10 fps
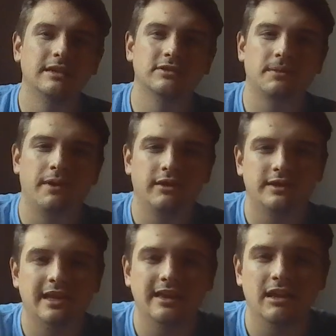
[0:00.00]
he was apparently
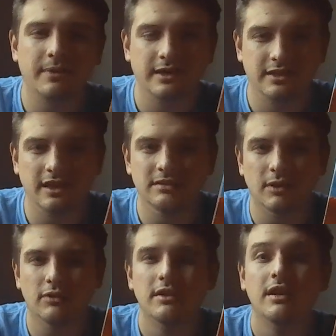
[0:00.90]
taken out by
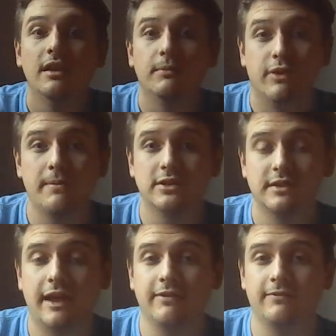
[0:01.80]
Gizmo, pretty much
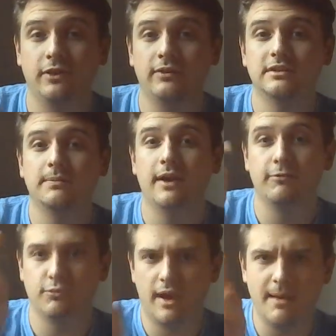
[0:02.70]
now influenced by
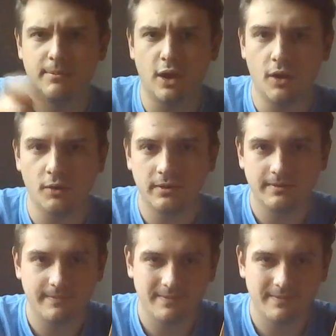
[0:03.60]
Rambo.